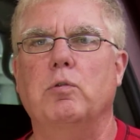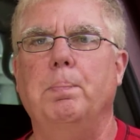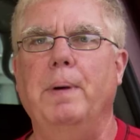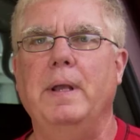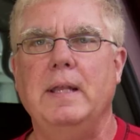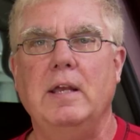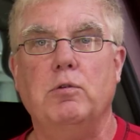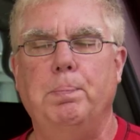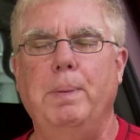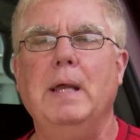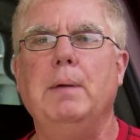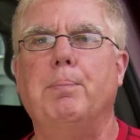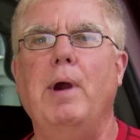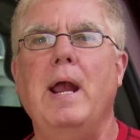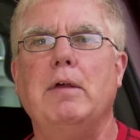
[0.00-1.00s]
But his
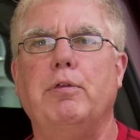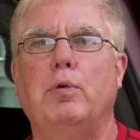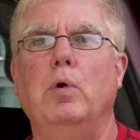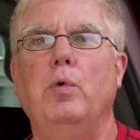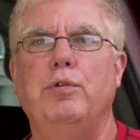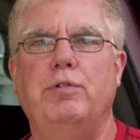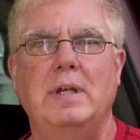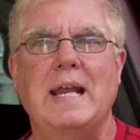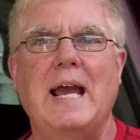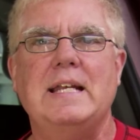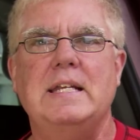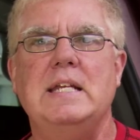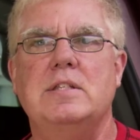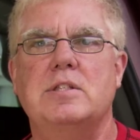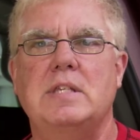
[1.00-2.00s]
big breakthrough was in
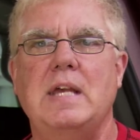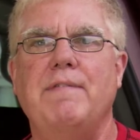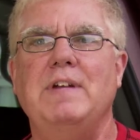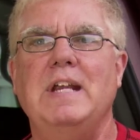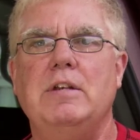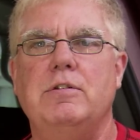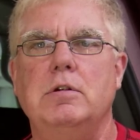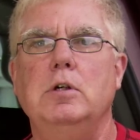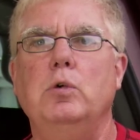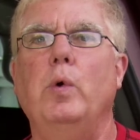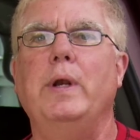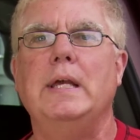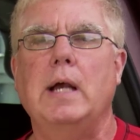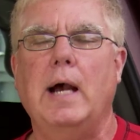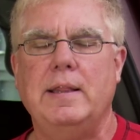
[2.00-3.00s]
nineteen seventy-two
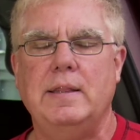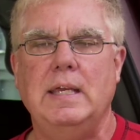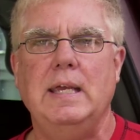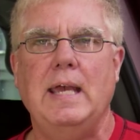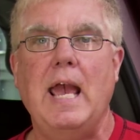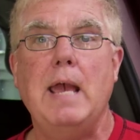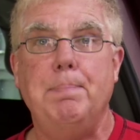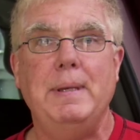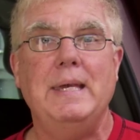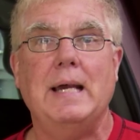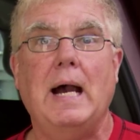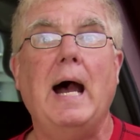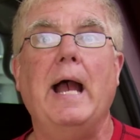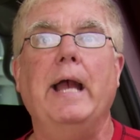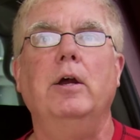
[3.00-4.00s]
when he got the A P
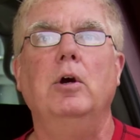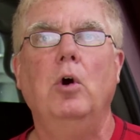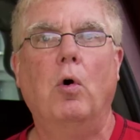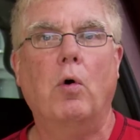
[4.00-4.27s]
I,